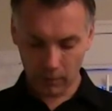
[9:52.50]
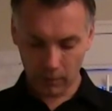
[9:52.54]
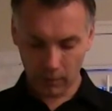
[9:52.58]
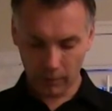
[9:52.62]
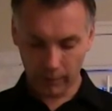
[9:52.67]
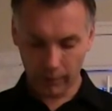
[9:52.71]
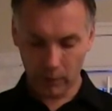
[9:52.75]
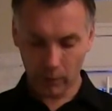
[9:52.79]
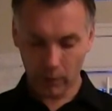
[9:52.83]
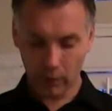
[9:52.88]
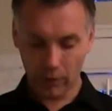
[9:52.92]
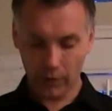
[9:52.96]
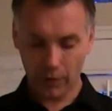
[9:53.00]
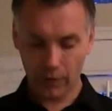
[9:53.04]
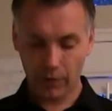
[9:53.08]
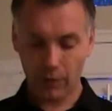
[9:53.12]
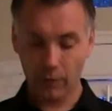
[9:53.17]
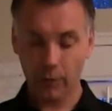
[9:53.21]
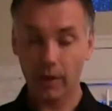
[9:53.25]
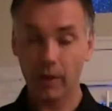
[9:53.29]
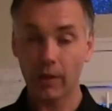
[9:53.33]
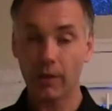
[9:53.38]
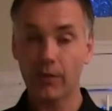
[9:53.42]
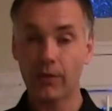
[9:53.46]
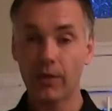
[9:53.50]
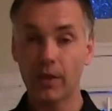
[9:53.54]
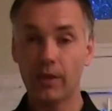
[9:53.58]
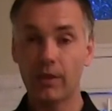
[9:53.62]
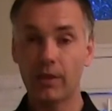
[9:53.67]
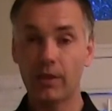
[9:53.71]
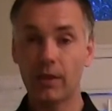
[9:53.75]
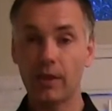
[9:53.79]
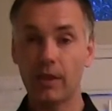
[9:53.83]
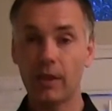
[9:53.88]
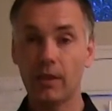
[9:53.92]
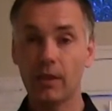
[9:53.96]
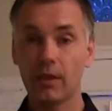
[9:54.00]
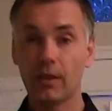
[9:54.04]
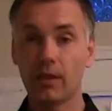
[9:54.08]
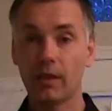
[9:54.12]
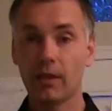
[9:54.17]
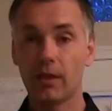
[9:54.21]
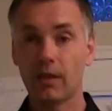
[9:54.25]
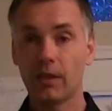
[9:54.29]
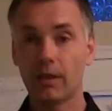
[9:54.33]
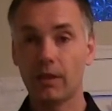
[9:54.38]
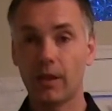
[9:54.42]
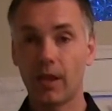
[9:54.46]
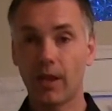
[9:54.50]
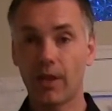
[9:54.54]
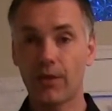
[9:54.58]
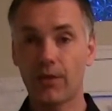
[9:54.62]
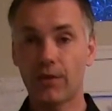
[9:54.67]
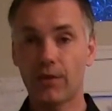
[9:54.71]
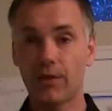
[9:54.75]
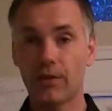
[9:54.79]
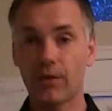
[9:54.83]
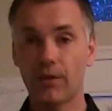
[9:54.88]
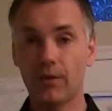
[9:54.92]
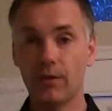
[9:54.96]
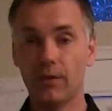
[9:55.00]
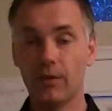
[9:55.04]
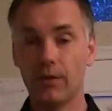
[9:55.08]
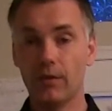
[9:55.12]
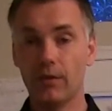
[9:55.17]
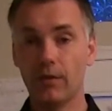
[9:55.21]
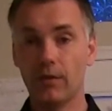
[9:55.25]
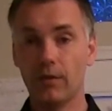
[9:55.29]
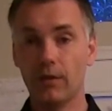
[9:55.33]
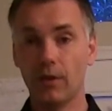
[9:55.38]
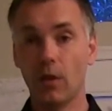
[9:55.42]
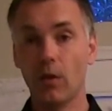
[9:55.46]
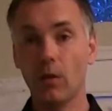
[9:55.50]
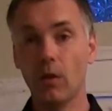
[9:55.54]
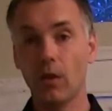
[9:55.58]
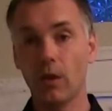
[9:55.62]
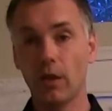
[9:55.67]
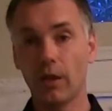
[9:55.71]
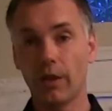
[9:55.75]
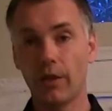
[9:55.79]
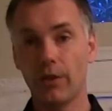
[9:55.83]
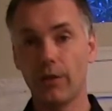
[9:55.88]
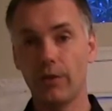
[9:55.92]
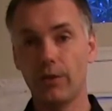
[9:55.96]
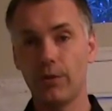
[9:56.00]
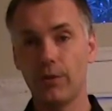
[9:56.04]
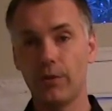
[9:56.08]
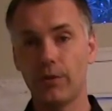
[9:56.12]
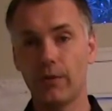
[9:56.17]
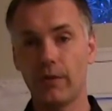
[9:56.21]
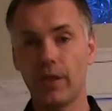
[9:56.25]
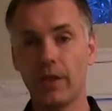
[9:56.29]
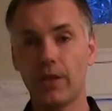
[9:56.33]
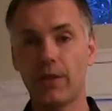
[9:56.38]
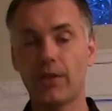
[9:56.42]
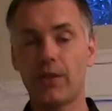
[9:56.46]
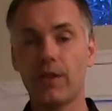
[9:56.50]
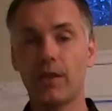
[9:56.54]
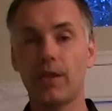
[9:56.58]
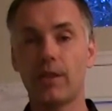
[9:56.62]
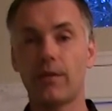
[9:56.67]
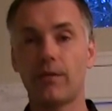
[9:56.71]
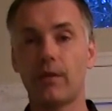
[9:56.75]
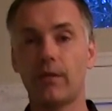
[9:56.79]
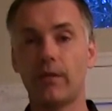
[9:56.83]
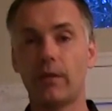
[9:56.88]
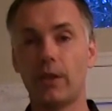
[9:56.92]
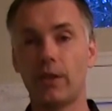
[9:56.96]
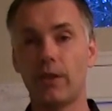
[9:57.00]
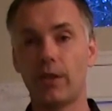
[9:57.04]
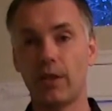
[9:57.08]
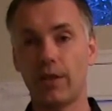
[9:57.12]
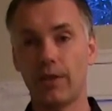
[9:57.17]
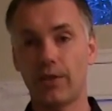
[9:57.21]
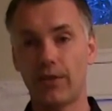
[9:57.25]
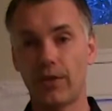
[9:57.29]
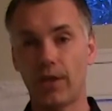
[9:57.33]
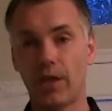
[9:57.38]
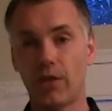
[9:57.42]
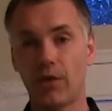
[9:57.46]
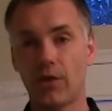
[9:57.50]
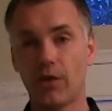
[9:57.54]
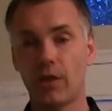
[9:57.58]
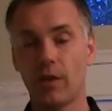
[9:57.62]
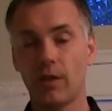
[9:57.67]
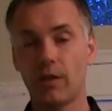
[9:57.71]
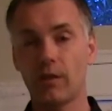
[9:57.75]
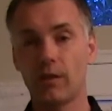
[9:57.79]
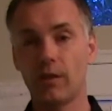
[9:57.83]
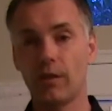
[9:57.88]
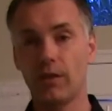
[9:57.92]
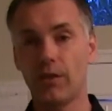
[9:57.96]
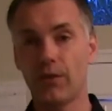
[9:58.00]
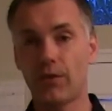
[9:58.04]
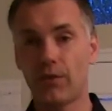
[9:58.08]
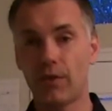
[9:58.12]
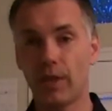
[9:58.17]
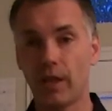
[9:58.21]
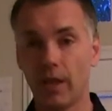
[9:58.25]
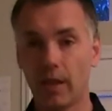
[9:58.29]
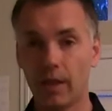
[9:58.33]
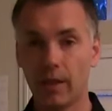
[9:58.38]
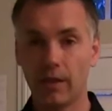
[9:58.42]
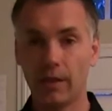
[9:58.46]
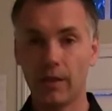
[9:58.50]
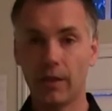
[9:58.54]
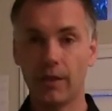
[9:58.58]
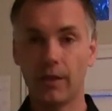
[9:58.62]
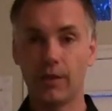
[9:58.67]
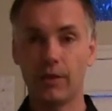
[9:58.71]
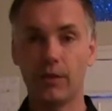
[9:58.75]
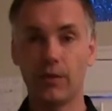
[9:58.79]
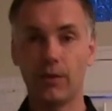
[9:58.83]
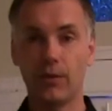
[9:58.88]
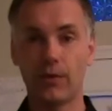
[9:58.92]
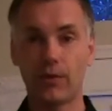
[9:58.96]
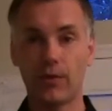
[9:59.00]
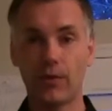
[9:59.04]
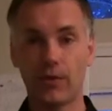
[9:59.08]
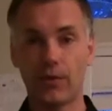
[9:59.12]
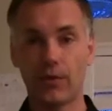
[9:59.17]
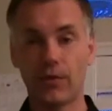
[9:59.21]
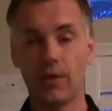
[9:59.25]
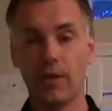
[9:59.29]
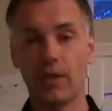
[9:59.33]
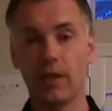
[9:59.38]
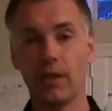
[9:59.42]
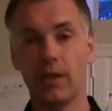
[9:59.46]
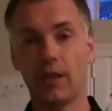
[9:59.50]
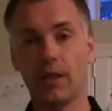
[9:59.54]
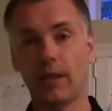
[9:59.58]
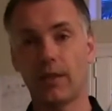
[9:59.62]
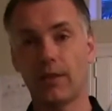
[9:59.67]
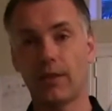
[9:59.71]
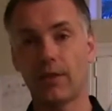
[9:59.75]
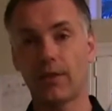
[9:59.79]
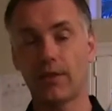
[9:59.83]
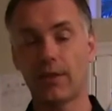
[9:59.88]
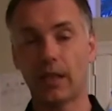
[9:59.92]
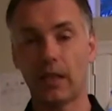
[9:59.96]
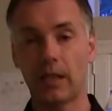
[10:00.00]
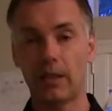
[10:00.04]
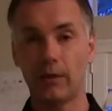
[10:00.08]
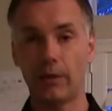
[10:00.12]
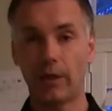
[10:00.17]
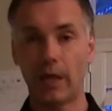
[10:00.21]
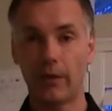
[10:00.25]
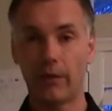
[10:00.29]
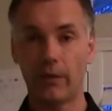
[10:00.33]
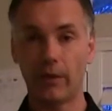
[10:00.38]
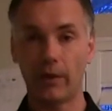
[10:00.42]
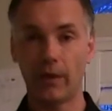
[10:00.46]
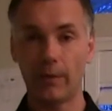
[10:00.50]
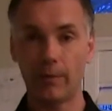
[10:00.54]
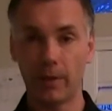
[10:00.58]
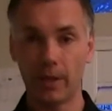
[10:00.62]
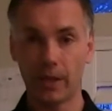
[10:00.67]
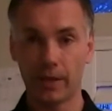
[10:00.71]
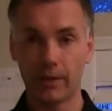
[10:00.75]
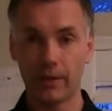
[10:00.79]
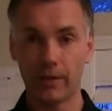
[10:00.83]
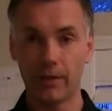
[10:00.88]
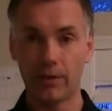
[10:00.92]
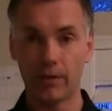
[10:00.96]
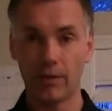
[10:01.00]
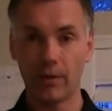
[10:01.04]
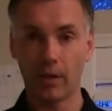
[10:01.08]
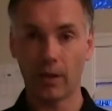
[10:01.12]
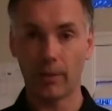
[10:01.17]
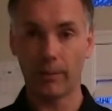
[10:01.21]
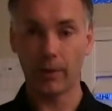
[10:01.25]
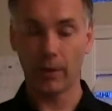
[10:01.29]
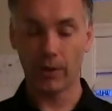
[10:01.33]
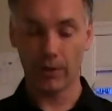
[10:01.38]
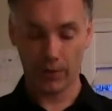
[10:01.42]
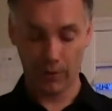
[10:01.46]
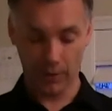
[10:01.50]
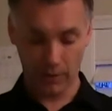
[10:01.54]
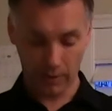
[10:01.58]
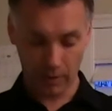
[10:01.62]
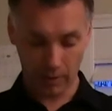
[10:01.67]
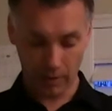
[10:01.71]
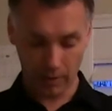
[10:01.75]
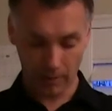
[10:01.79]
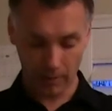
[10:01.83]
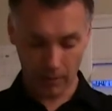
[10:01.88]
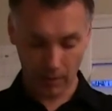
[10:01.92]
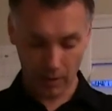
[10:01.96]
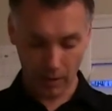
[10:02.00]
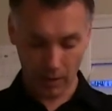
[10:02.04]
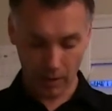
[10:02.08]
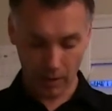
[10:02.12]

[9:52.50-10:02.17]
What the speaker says: Of course, Windows NT does no longer use VXDs for virtualization. Instead, it uses the NT-style driver built into the operating system.